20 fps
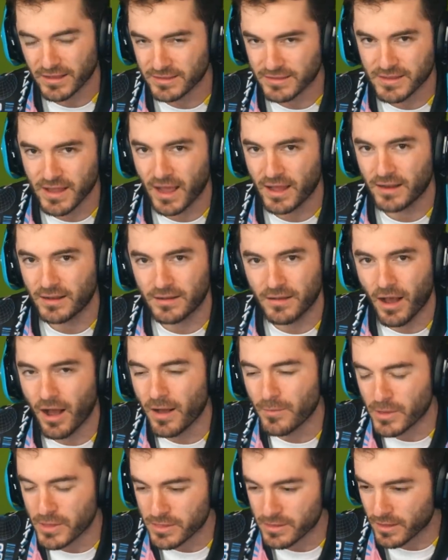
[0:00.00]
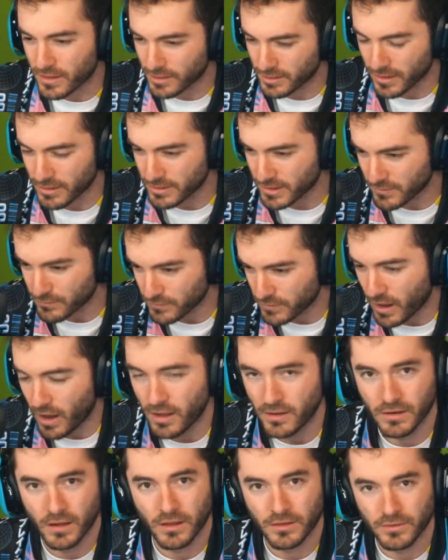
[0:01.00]
not a common thing that they've
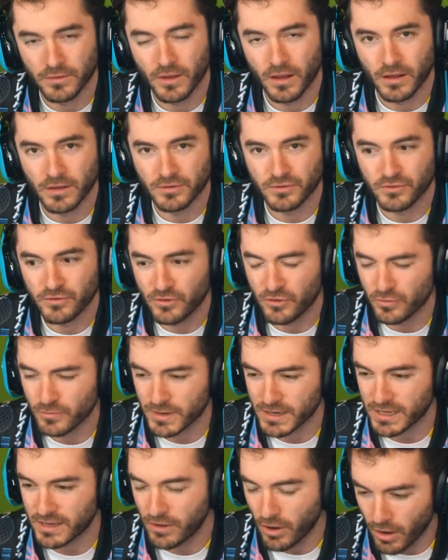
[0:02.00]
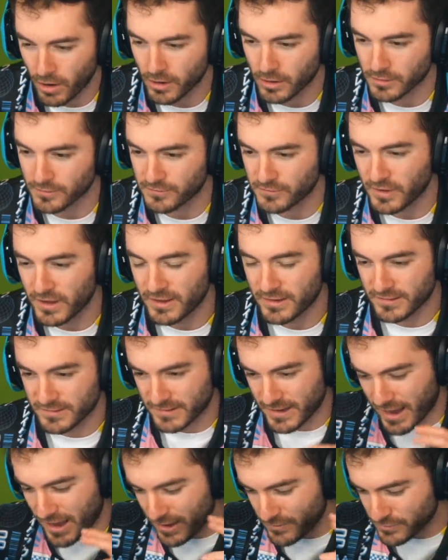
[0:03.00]
done on too many cars, is
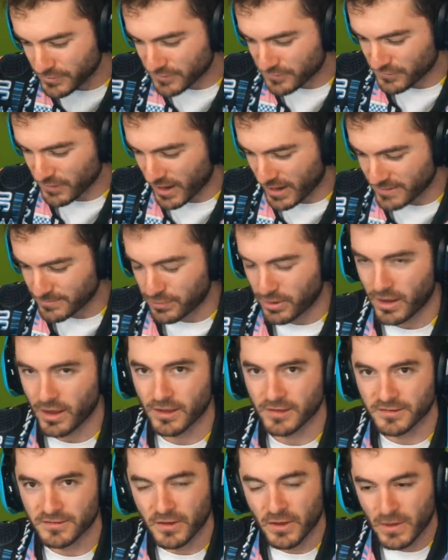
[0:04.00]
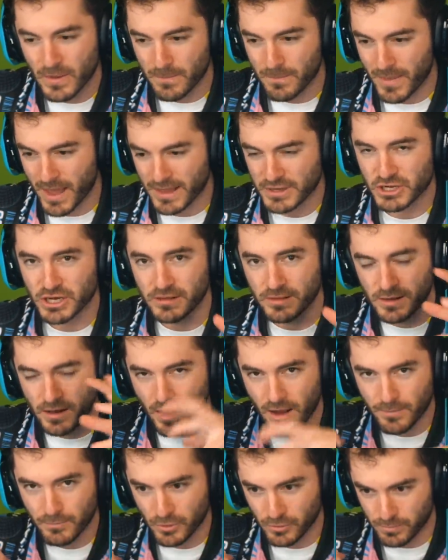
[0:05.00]
to have the side pods matching the
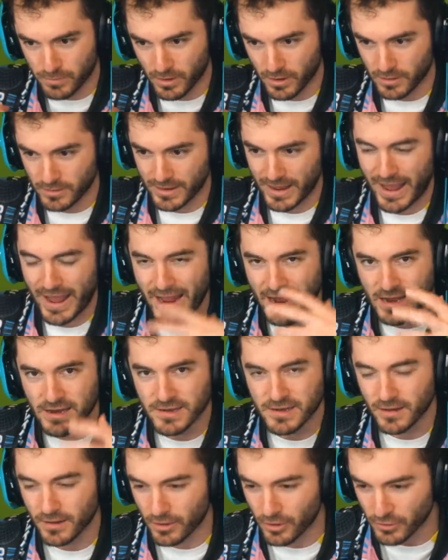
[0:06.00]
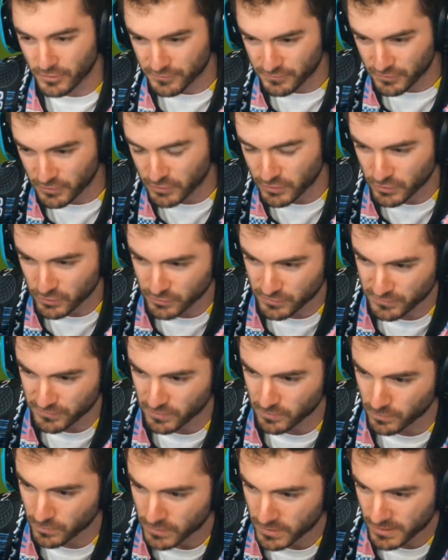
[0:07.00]
upper part and to also do
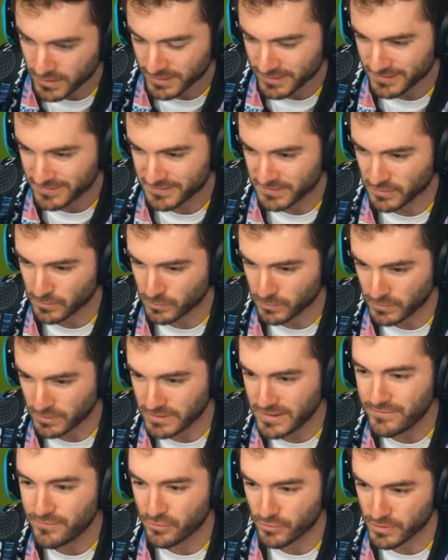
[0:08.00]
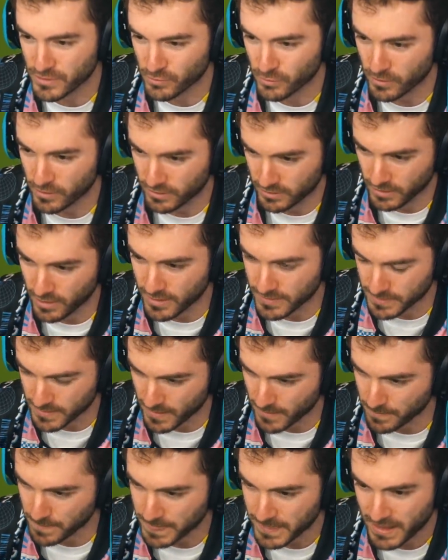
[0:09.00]
some livery work on
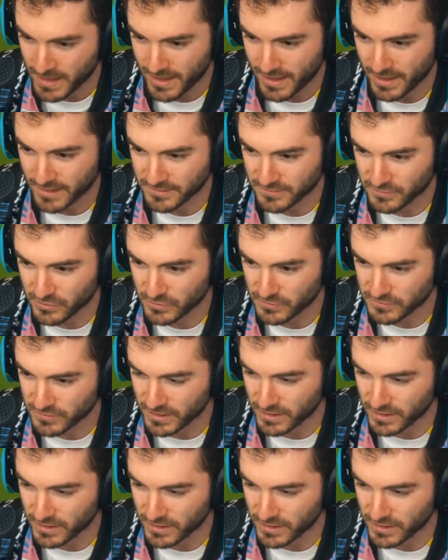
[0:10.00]
them. And so I was